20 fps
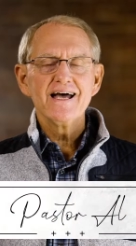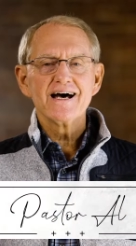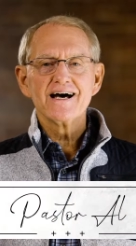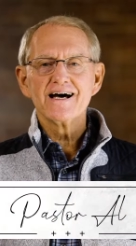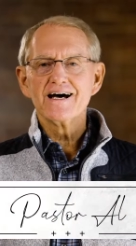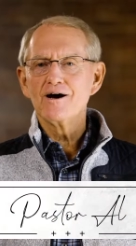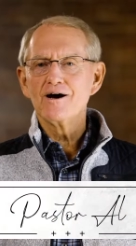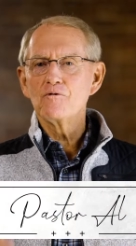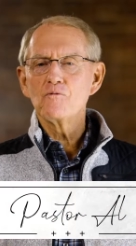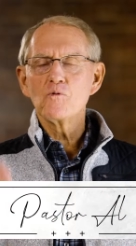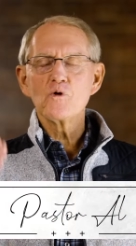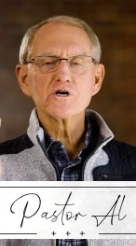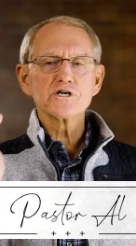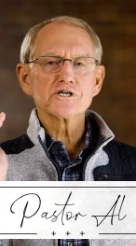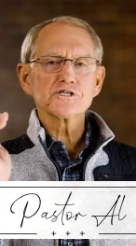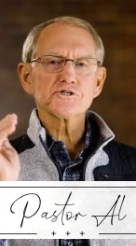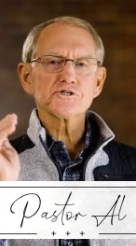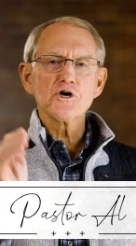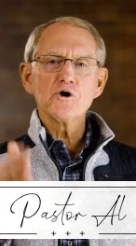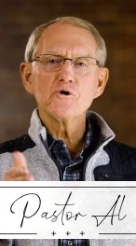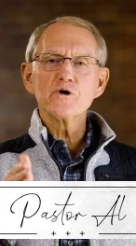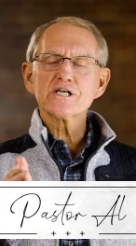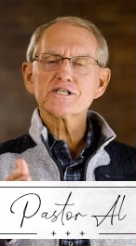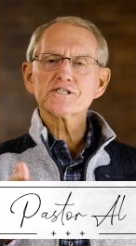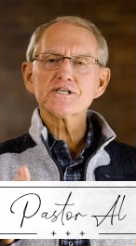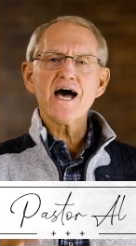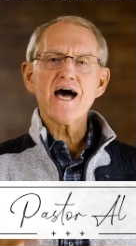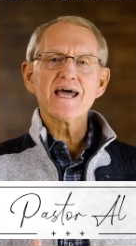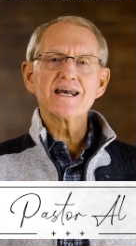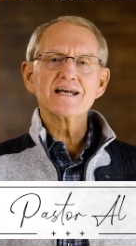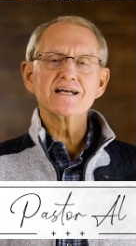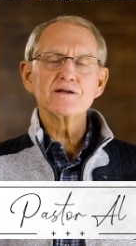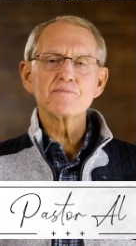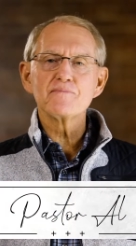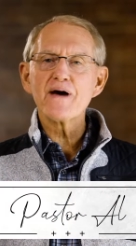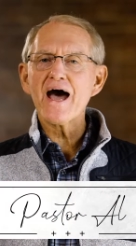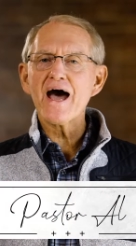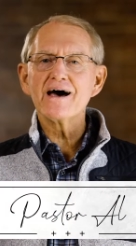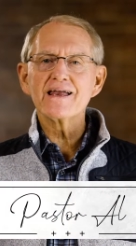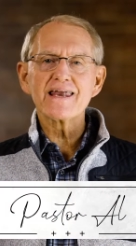Uh, we're so excited
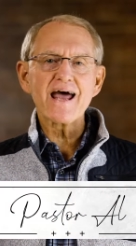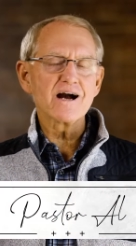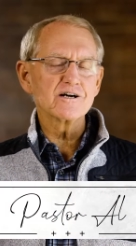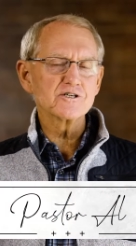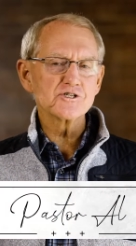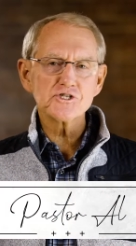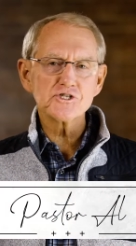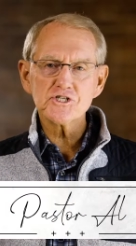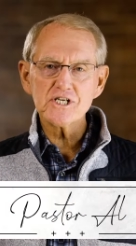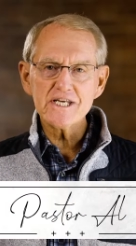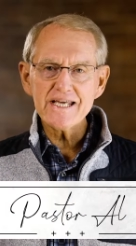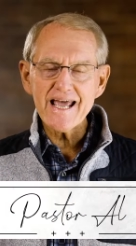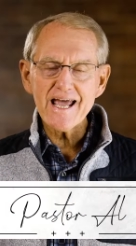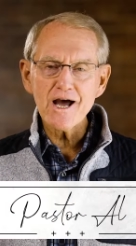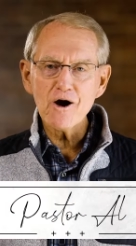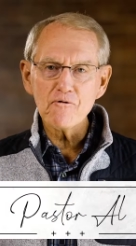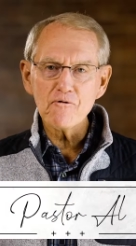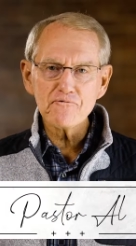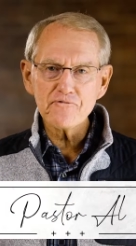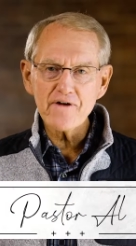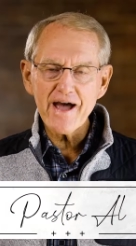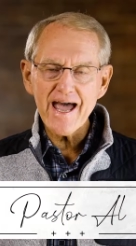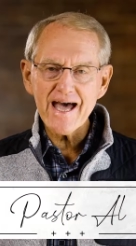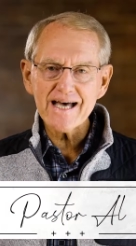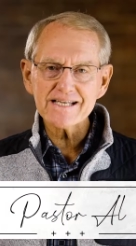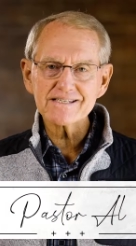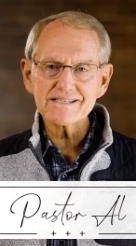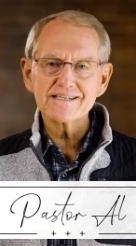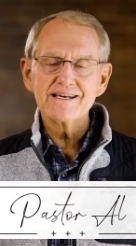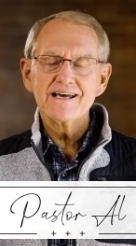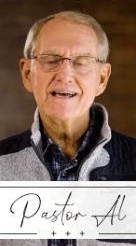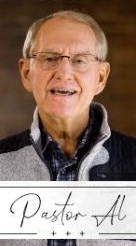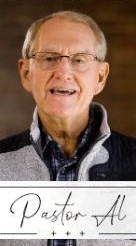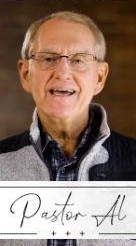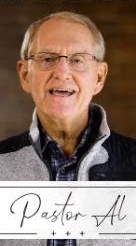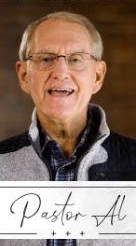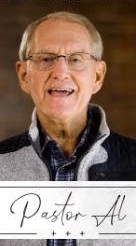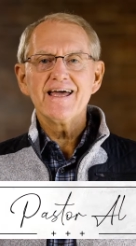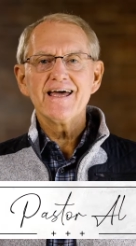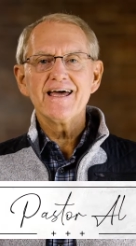about our CL Fast
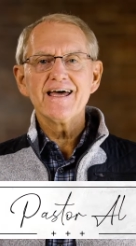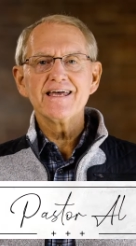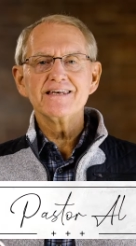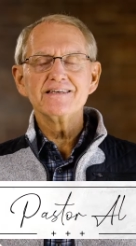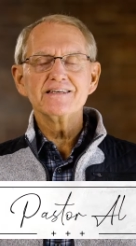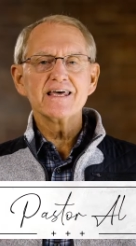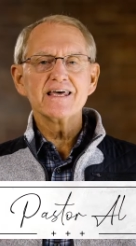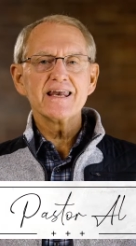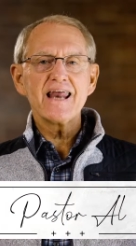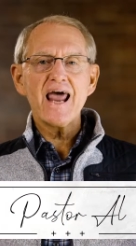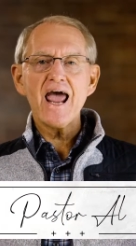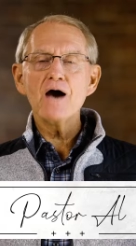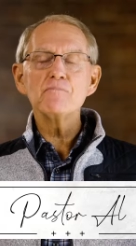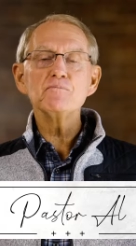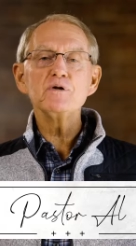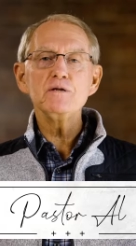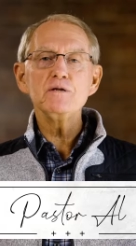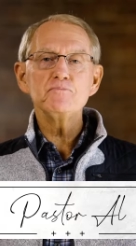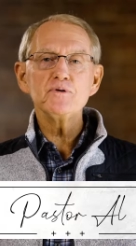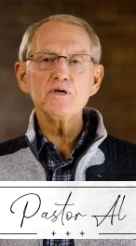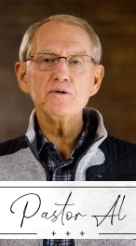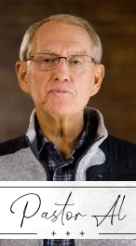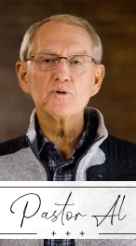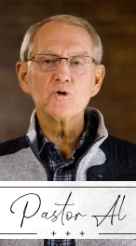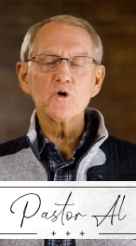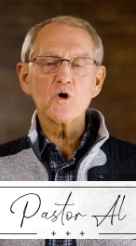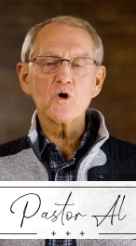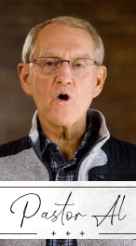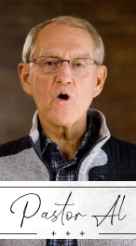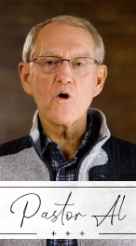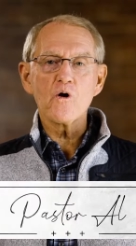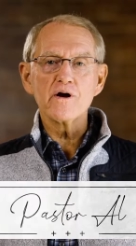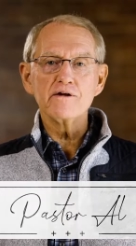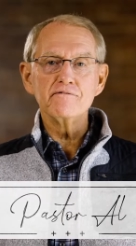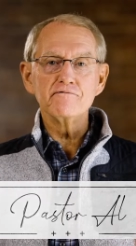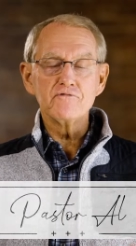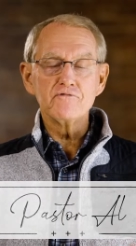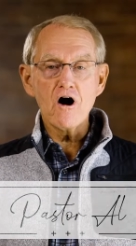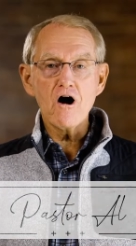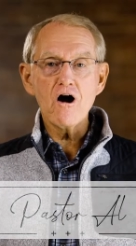and how many people are
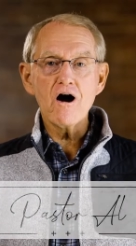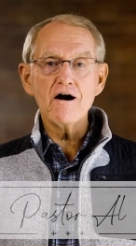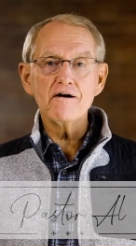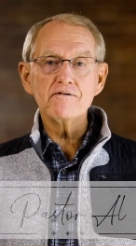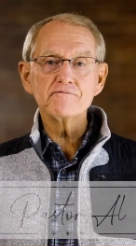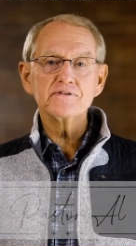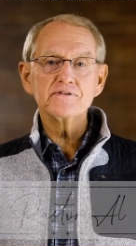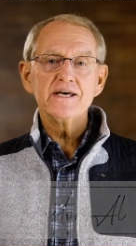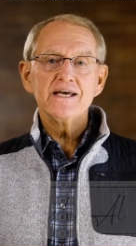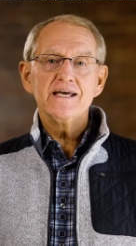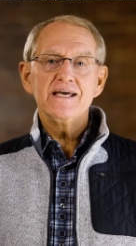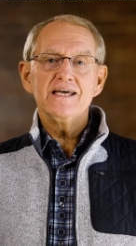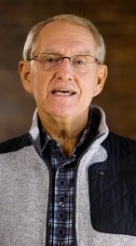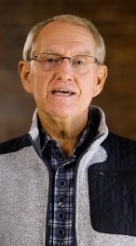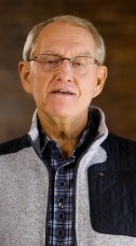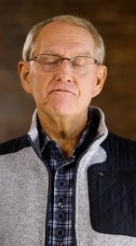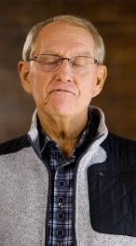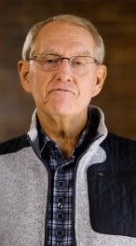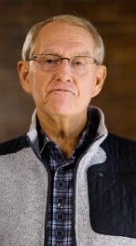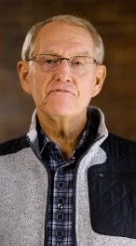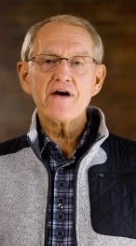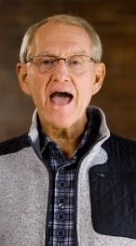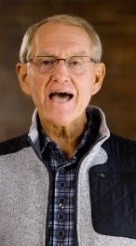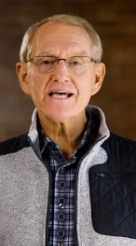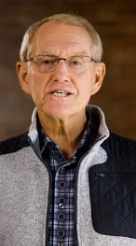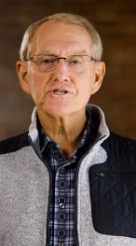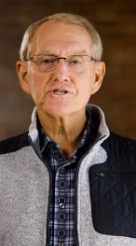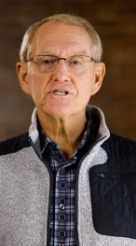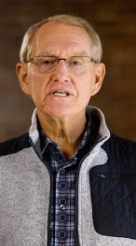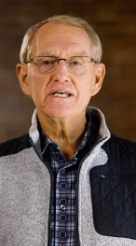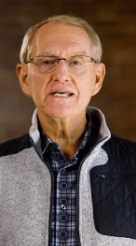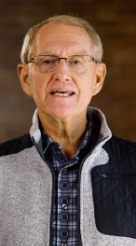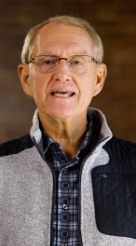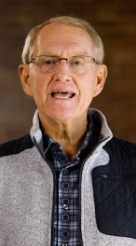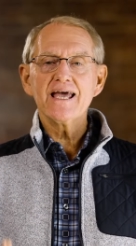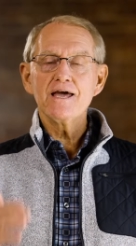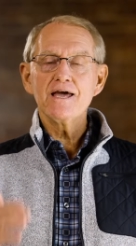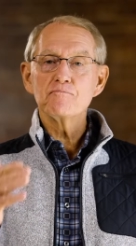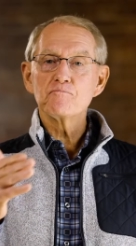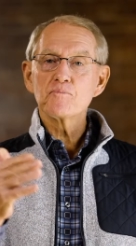involved in fasting
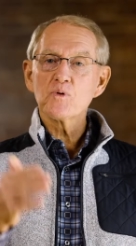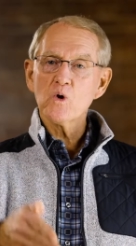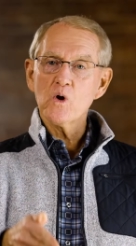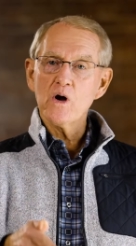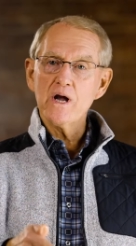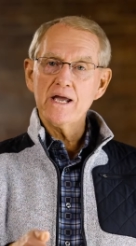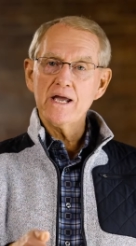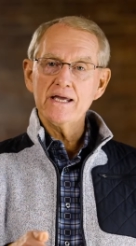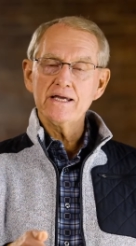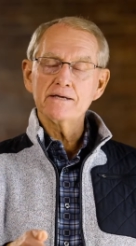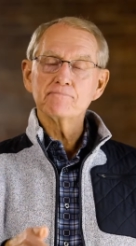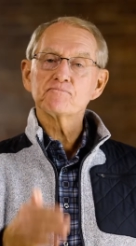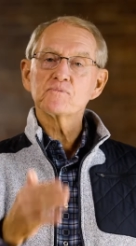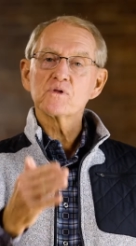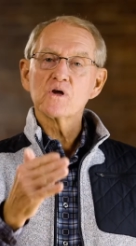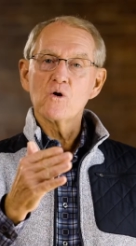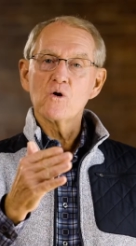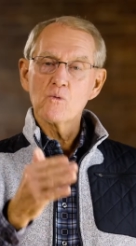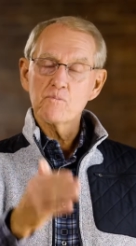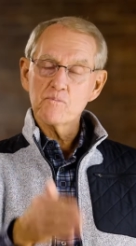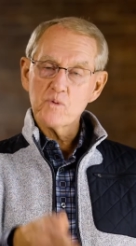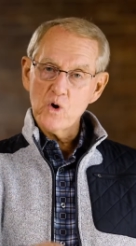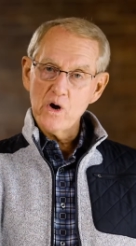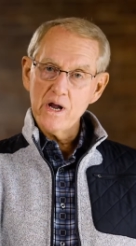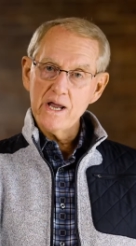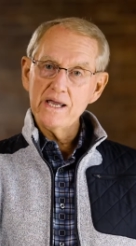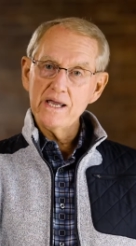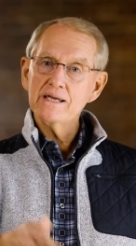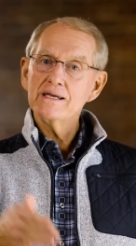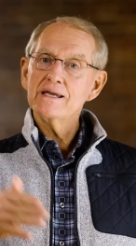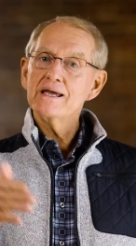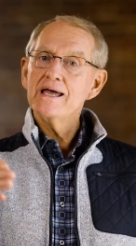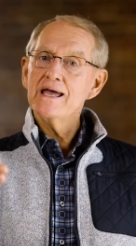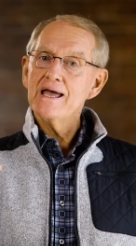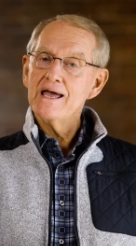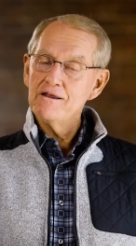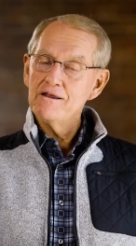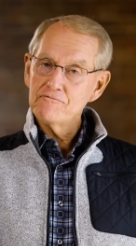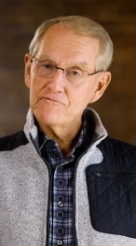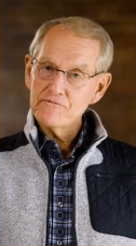and praying, or praying
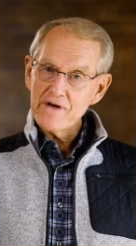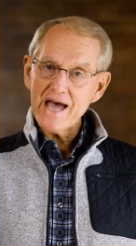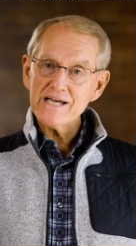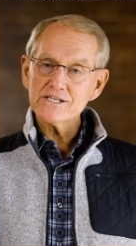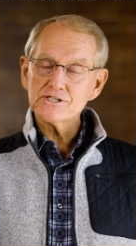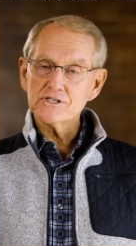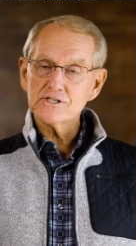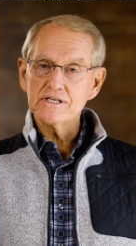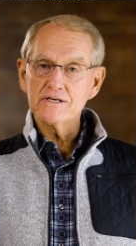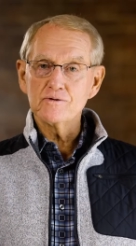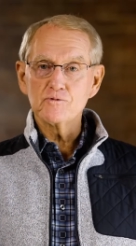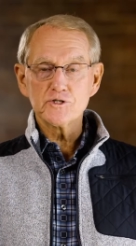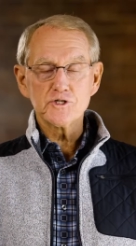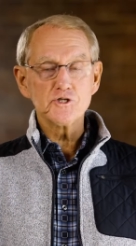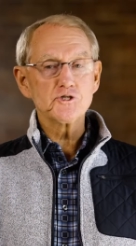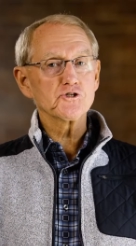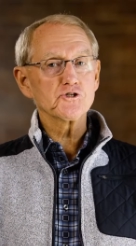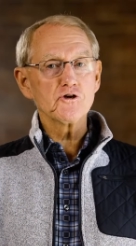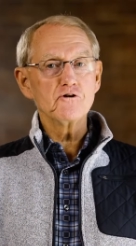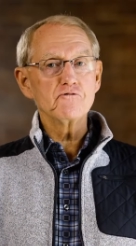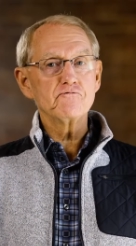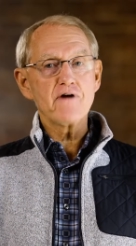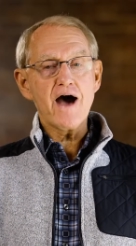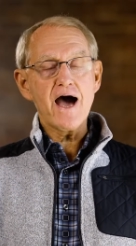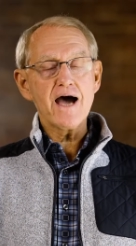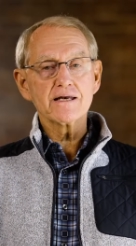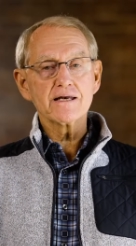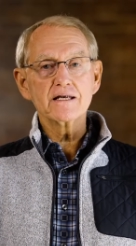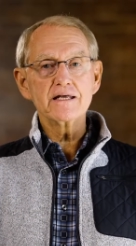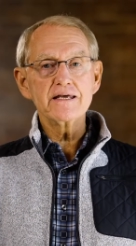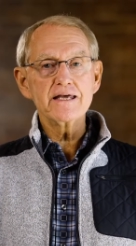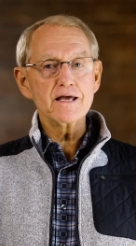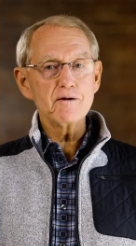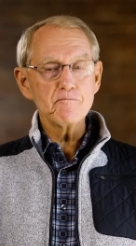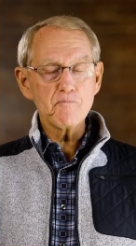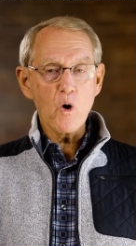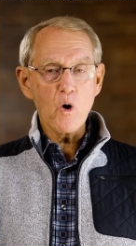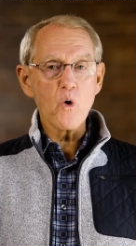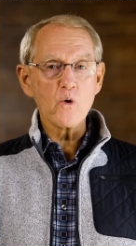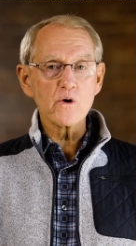and fasting, which is so vitally
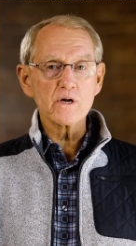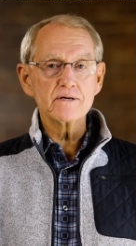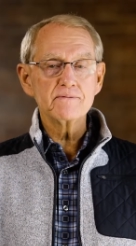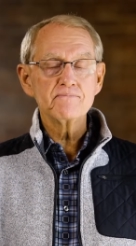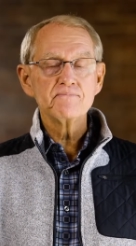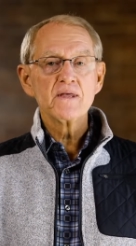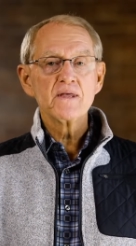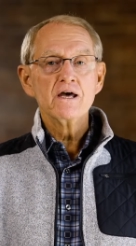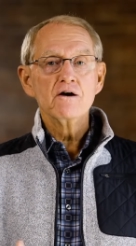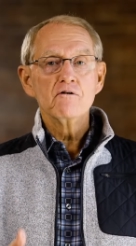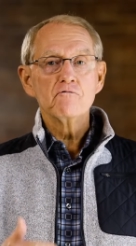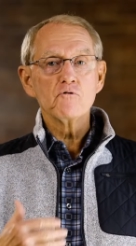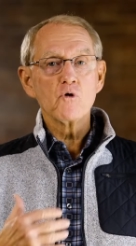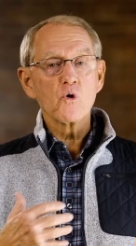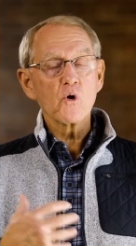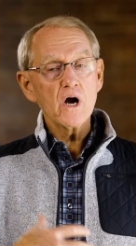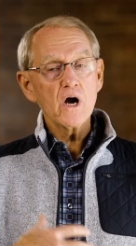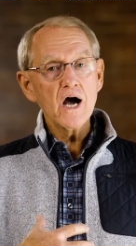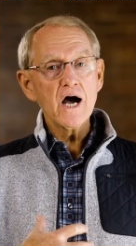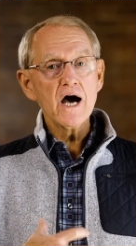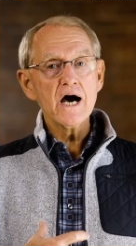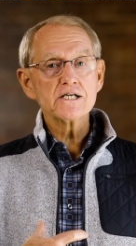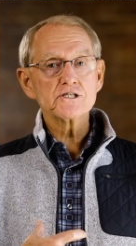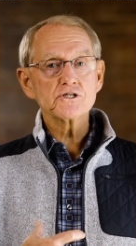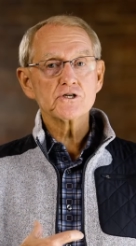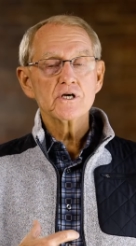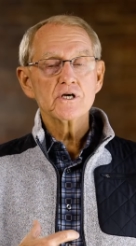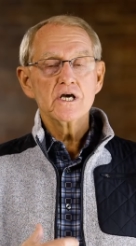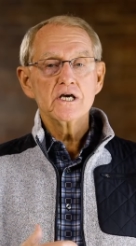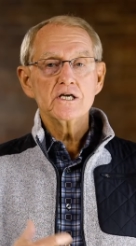important for us